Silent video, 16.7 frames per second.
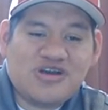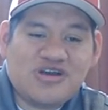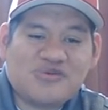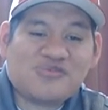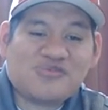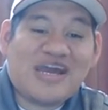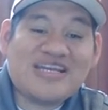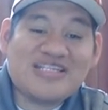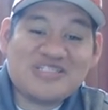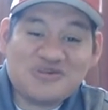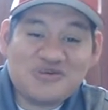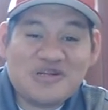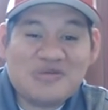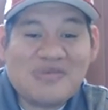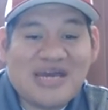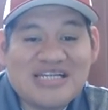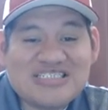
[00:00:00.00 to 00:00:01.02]
Write to
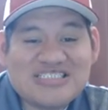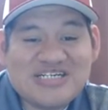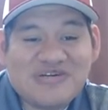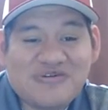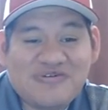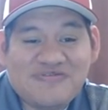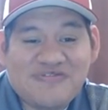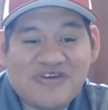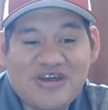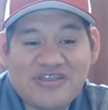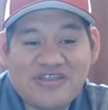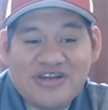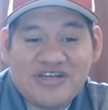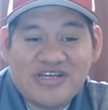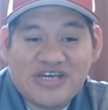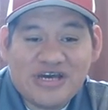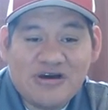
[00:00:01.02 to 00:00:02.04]
an imaginary friend.
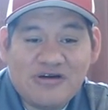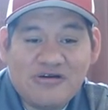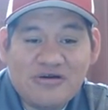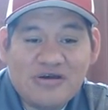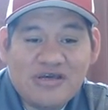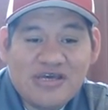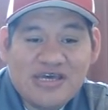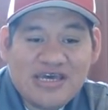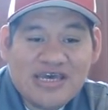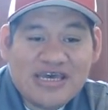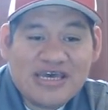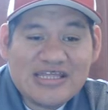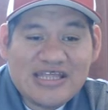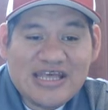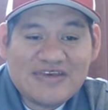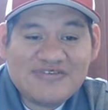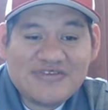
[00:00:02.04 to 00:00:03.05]
There you go.
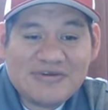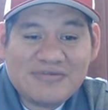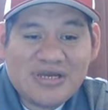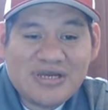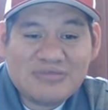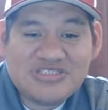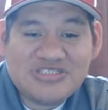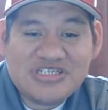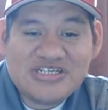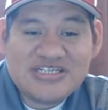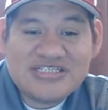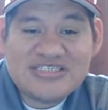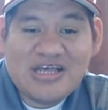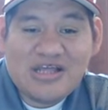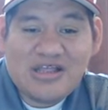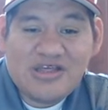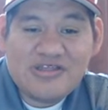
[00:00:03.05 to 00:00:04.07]
In life, sometimes you need to
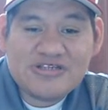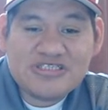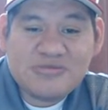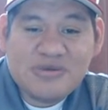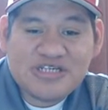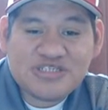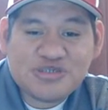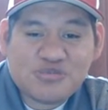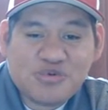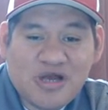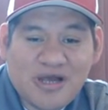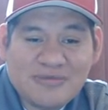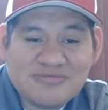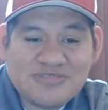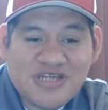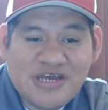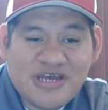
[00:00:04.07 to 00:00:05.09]
tell others about your
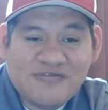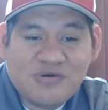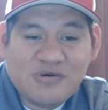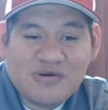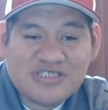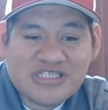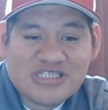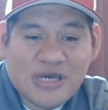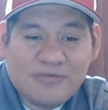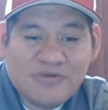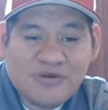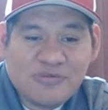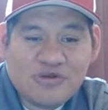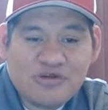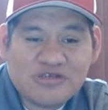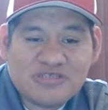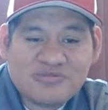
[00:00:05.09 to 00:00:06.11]
problems. Not everyone is
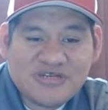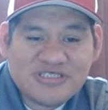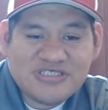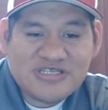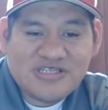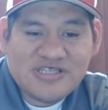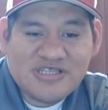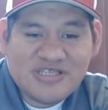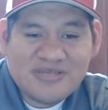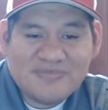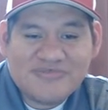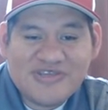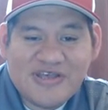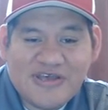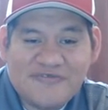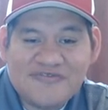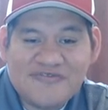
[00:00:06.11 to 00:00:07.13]
comfortable expressing
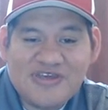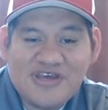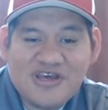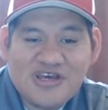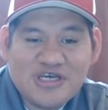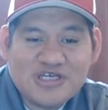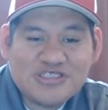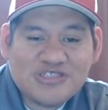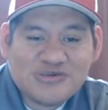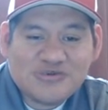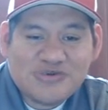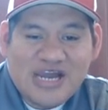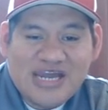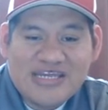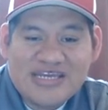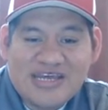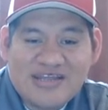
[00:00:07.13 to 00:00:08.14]
themselves. So
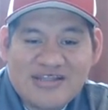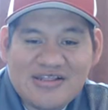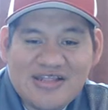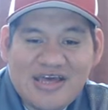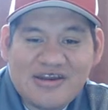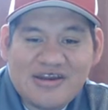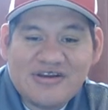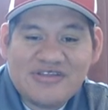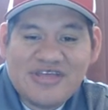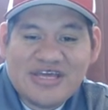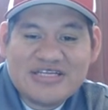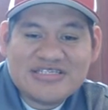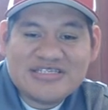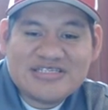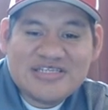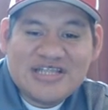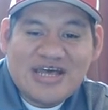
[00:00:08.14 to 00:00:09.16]
writing a letter that
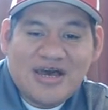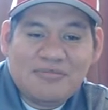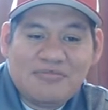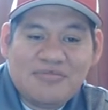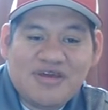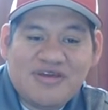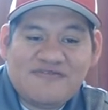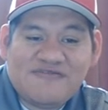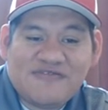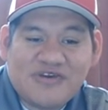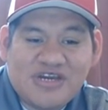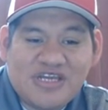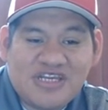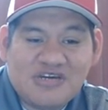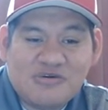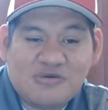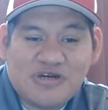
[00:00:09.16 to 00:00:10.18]
is not meant for
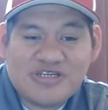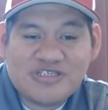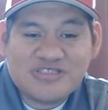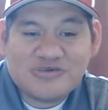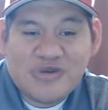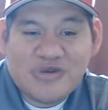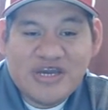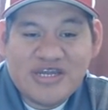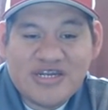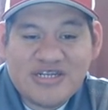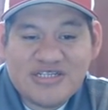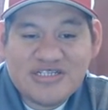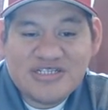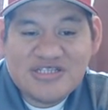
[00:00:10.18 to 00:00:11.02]
anyone is read